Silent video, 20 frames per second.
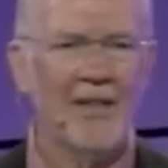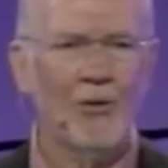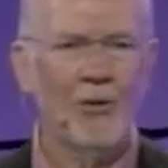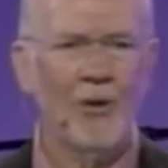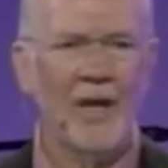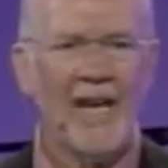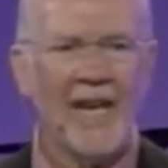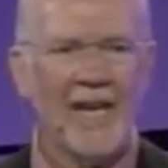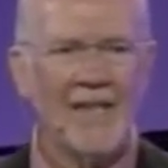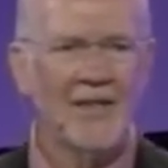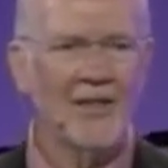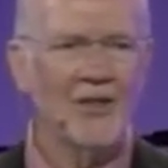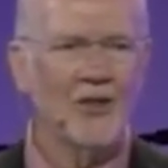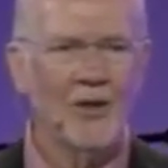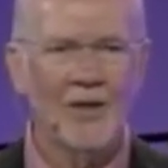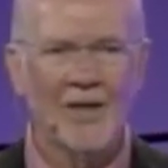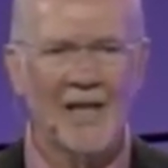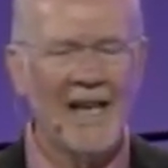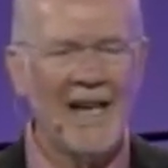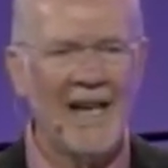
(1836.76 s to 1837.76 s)
rain in
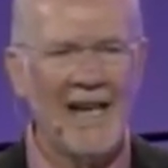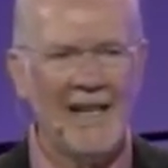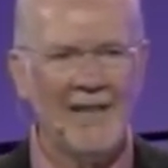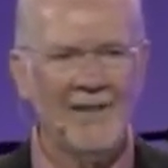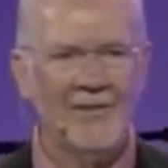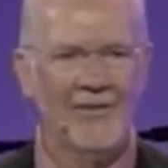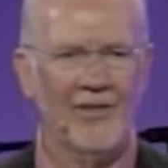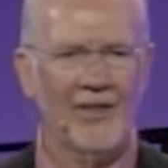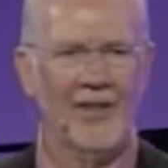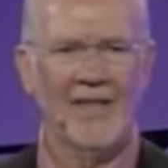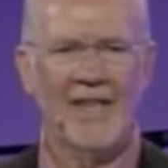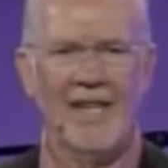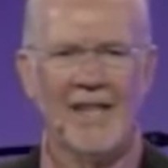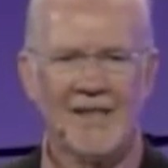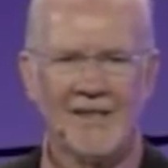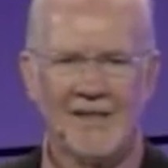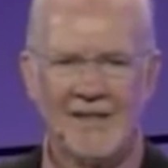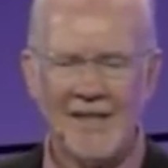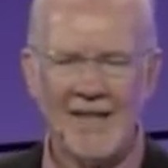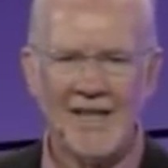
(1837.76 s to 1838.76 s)
your land for the
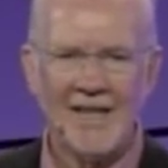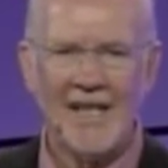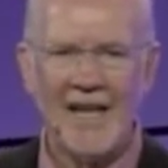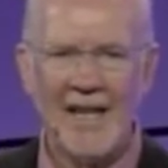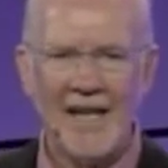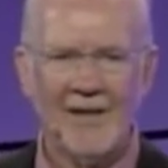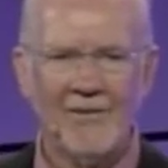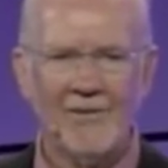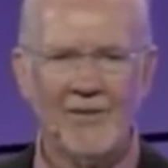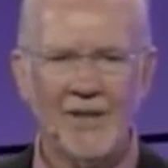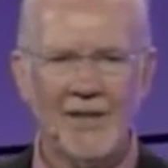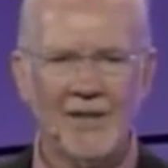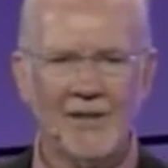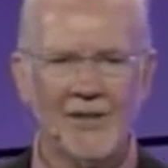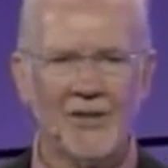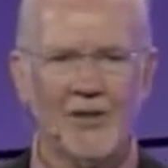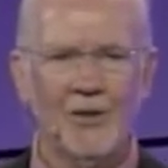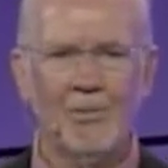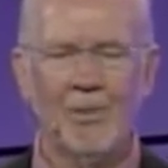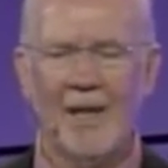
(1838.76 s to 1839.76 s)
next 3.5 years.
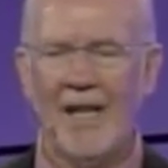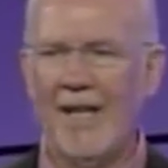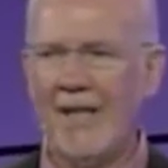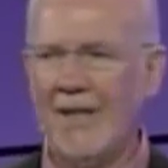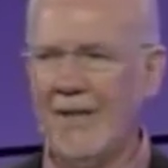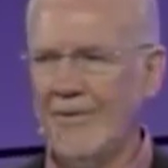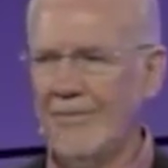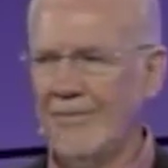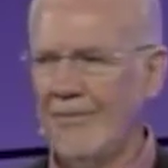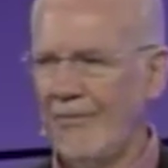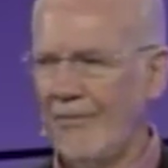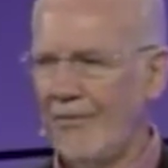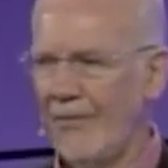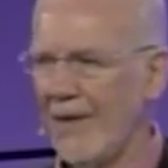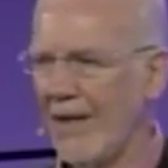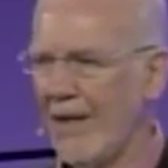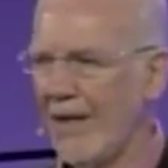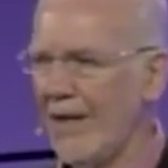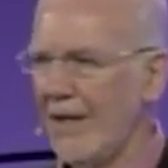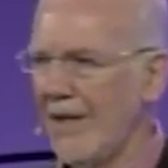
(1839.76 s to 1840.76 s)
Goodbye.
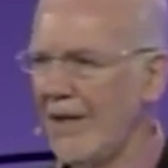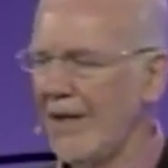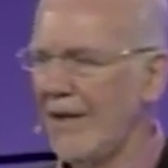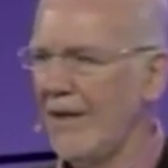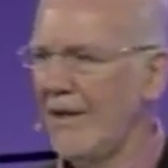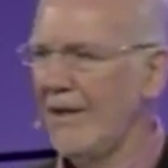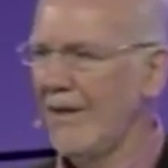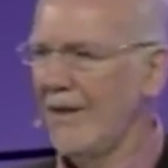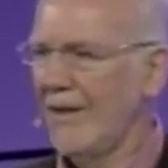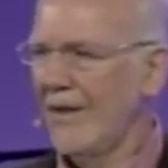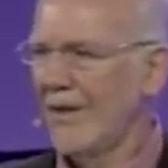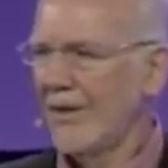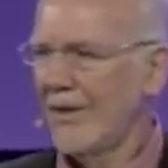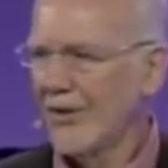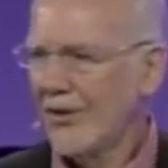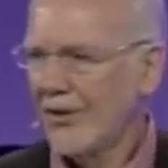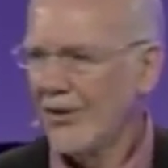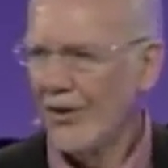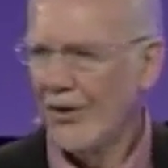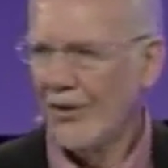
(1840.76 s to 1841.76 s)

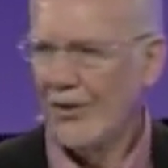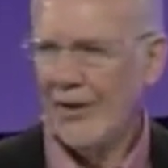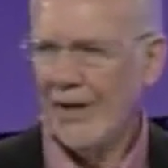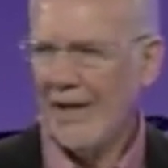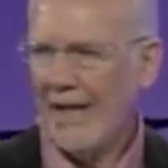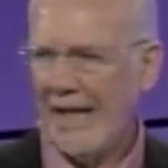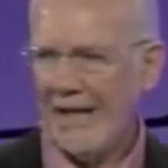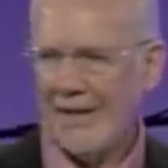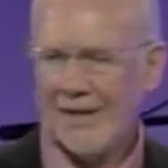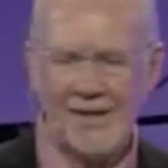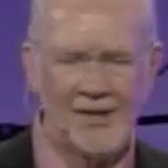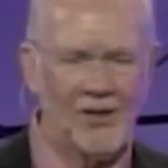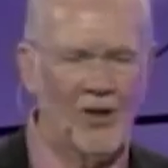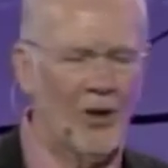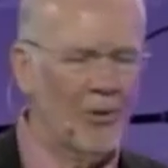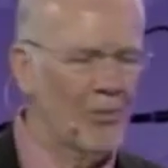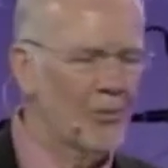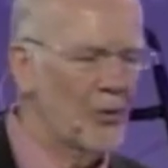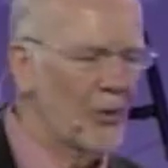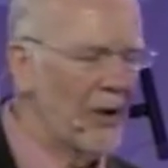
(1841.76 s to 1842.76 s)
So it
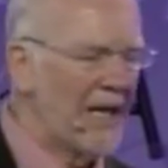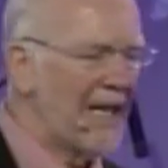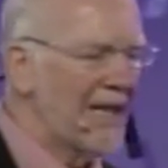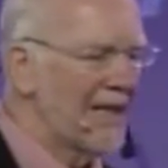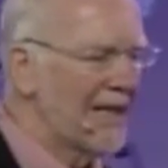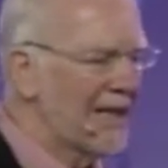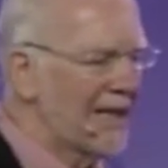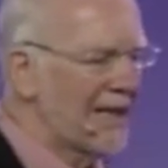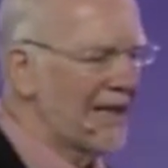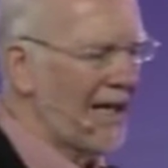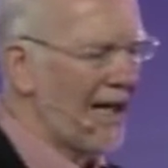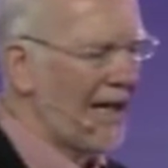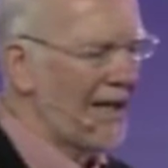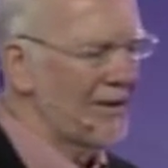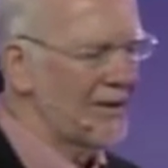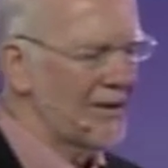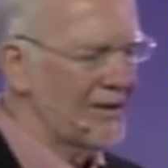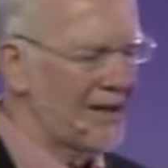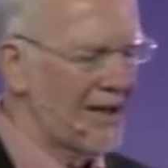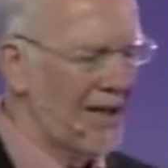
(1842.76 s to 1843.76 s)
stopped raining,
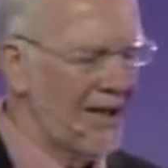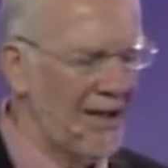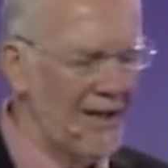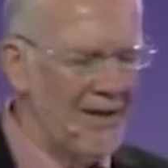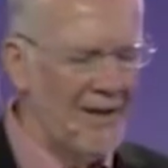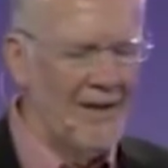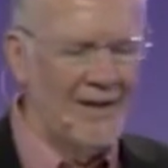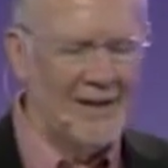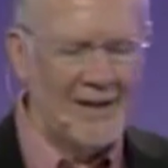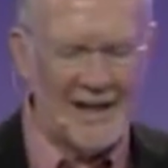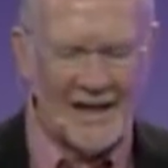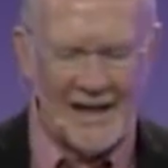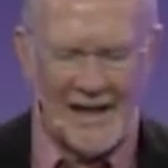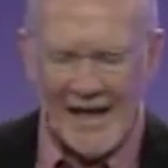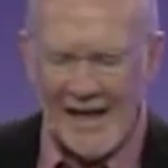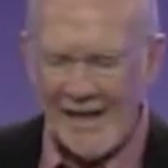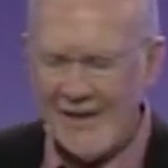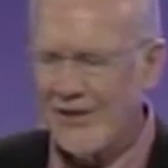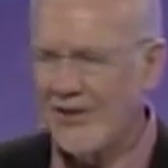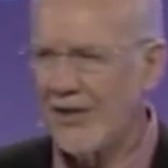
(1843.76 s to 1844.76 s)
and
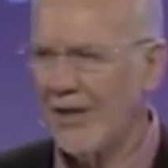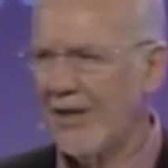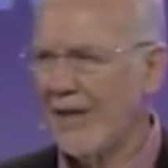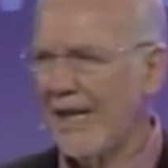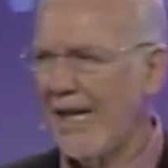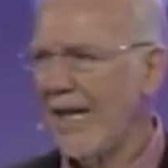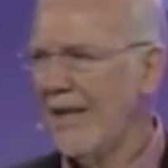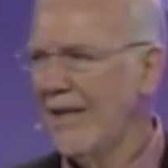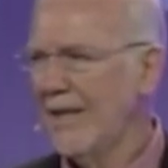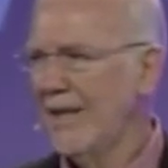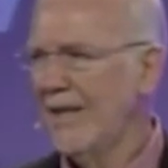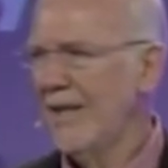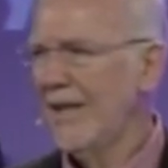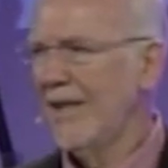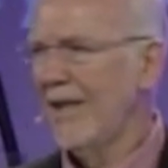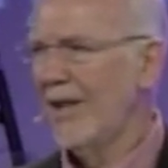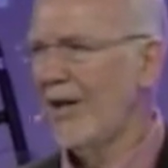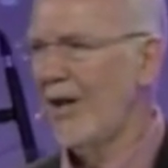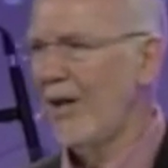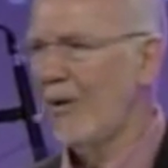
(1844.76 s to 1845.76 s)
Elijah then
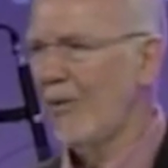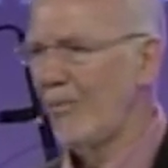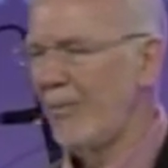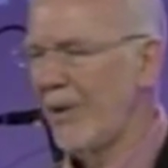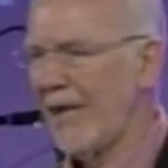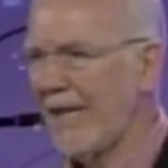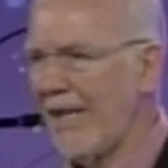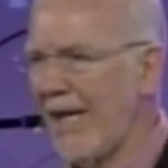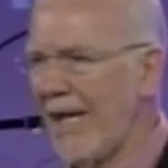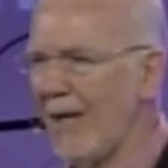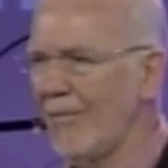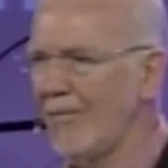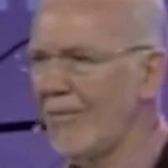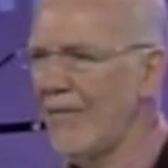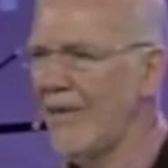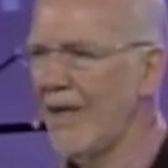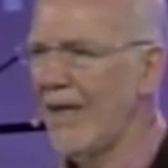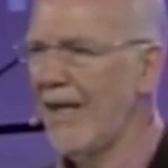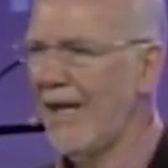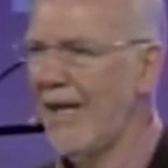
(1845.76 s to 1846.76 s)

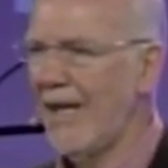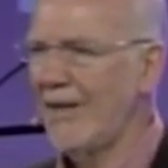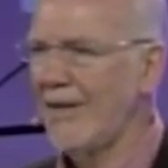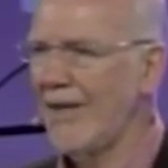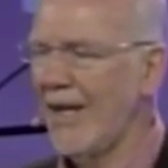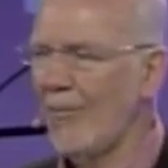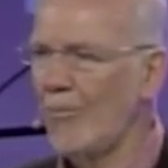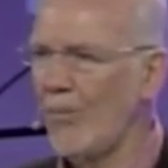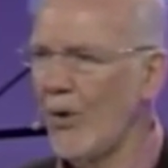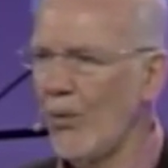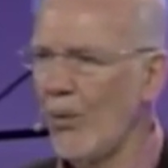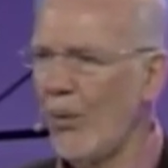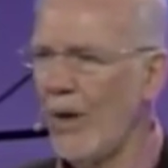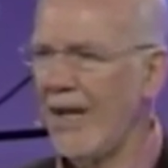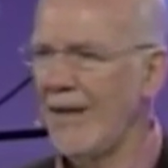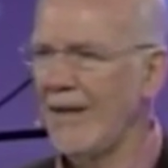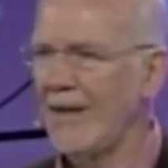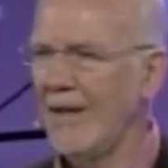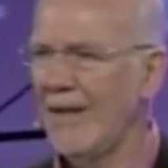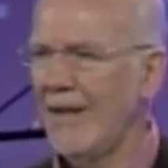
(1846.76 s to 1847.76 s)
became
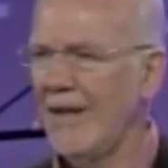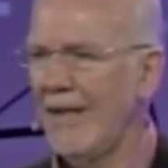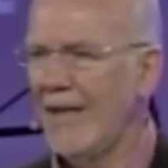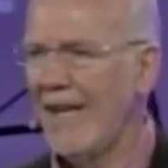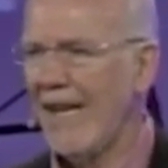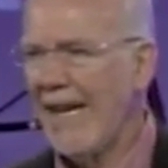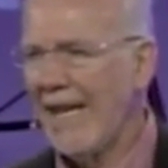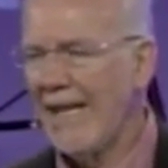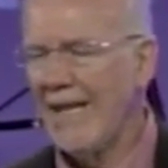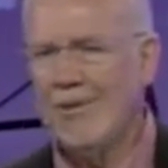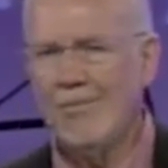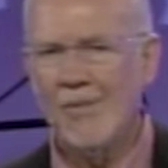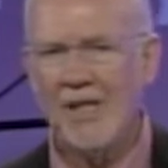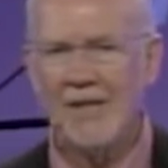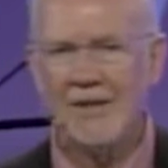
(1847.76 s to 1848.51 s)
#1 enemy